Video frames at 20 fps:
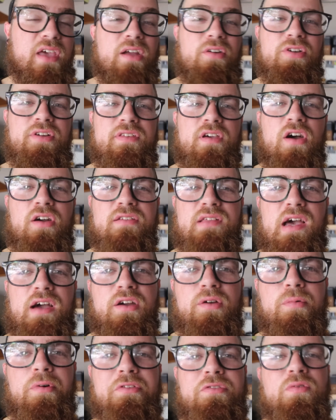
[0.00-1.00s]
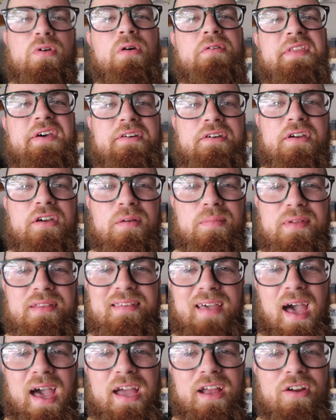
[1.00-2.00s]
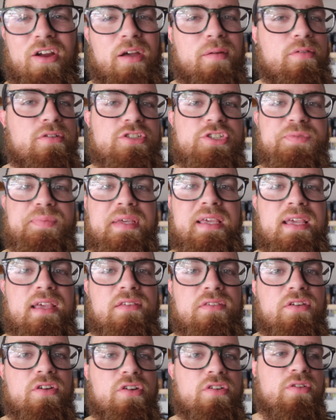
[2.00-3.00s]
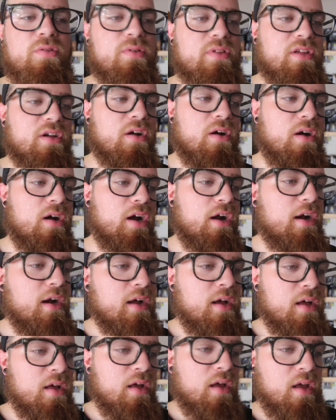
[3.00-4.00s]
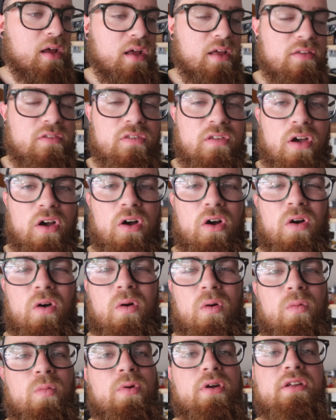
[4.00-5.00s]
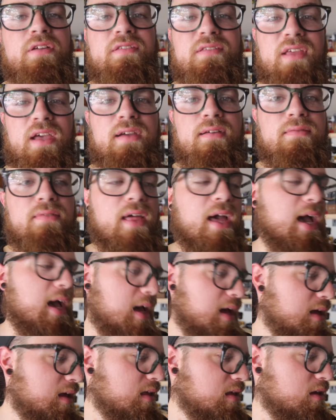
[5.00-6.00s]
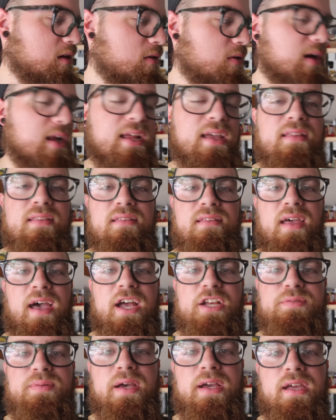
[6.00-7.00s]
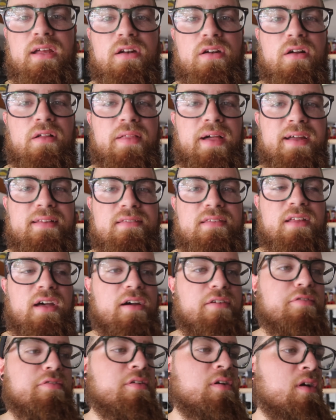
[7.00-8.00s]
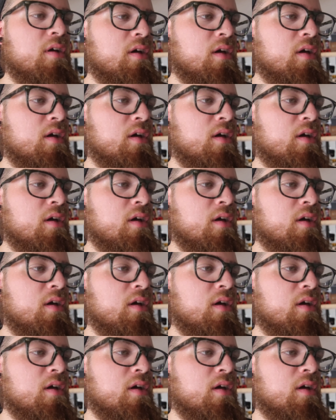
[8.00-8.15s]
I can't really tell exactly what it's without looking up a diagram. It'll just be easier to do in the car. So we're gonna save that, go ahead and get the dash back in and all that stuff.